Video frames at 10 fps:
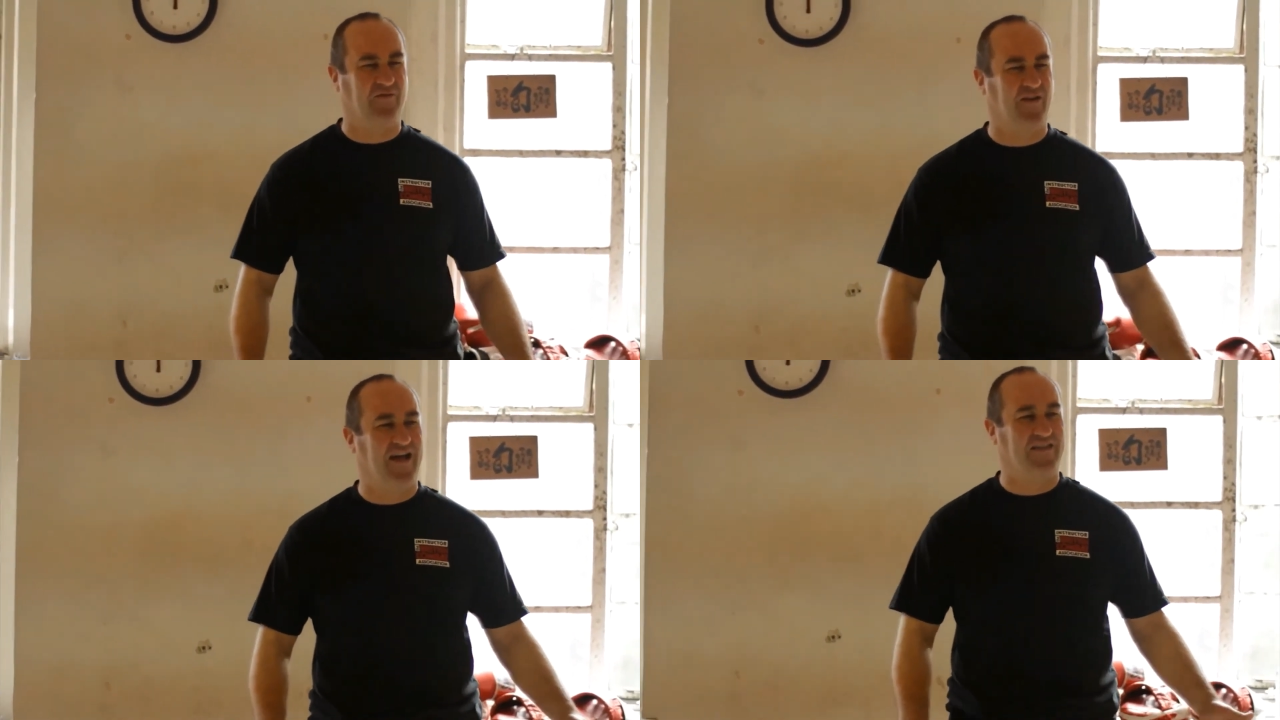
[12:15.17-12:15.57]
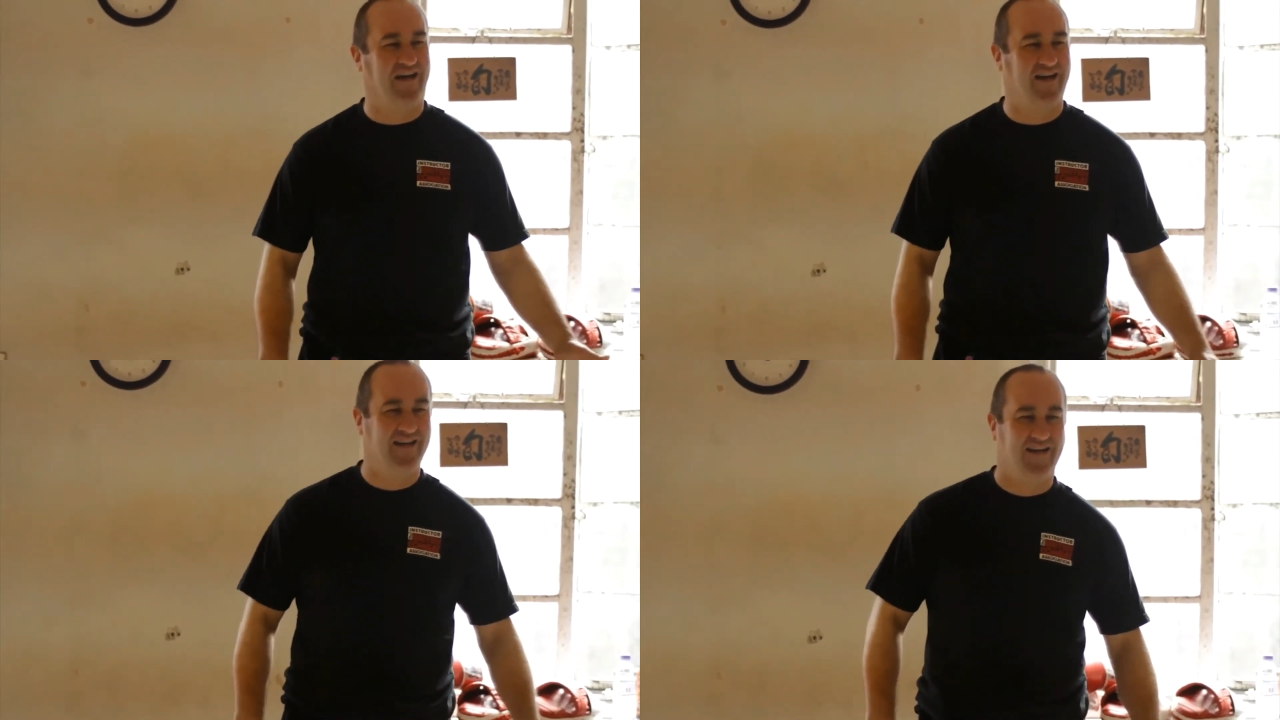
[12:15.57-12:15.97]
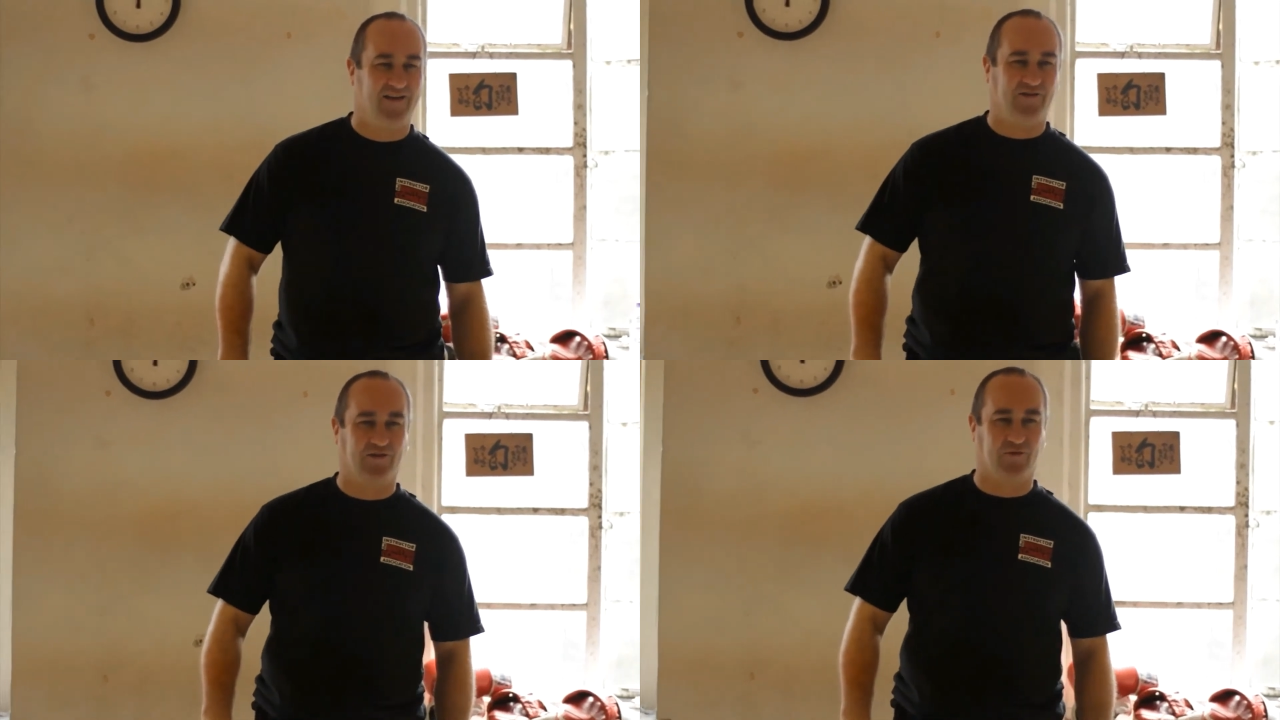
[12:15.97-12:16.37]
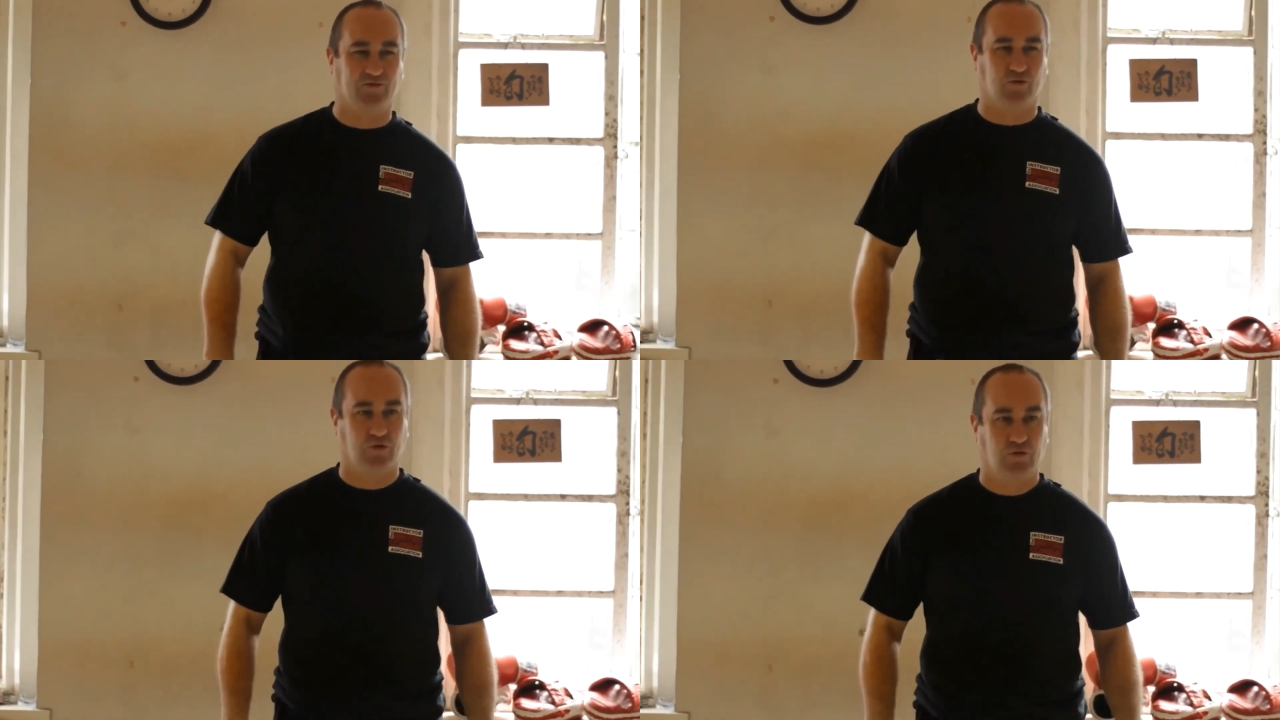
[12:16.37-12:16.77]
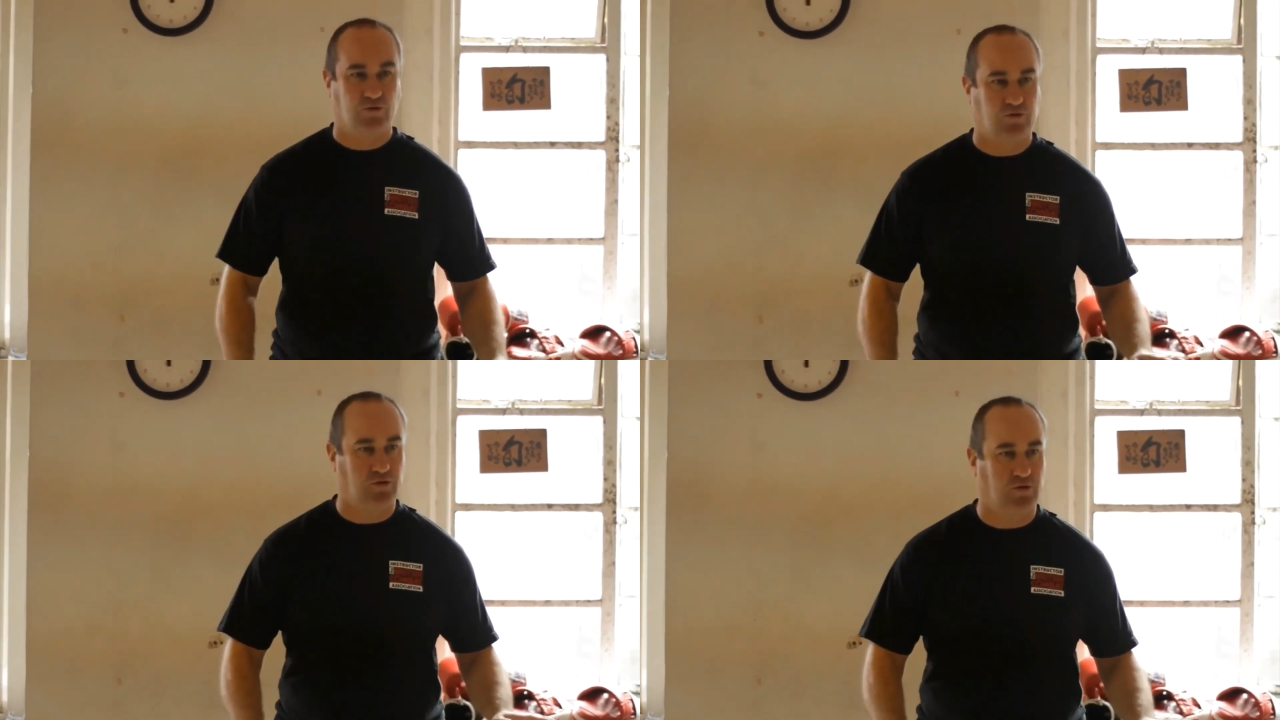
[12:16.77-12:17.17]
leather, and the other one's going,
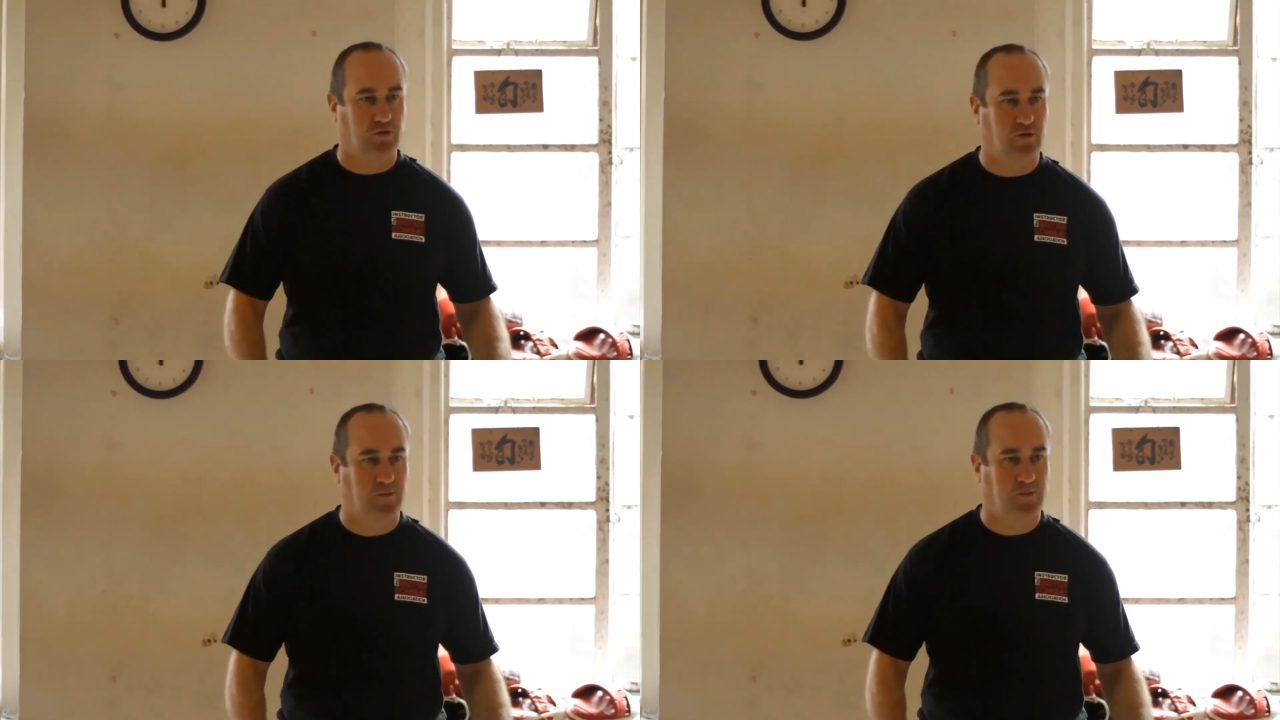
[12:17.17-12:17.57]
shut up,